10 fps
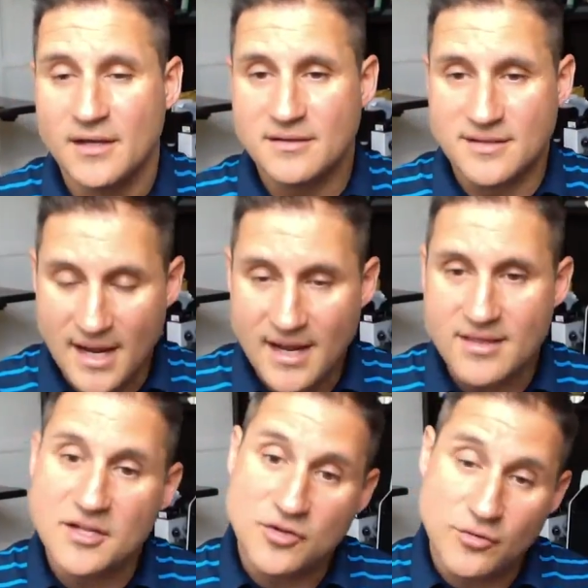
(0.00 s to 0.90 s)
Today,
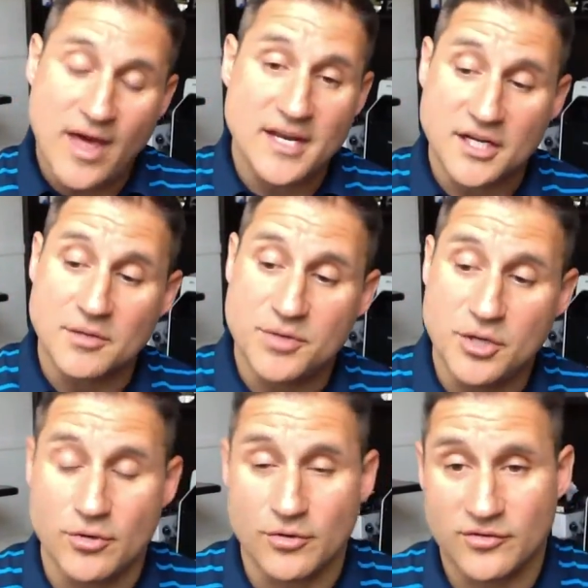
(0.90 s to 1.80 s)
they do that in
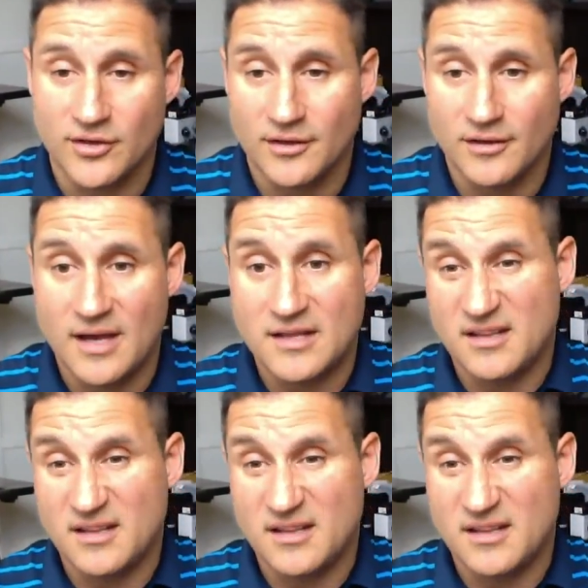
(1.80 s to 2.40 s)
computers and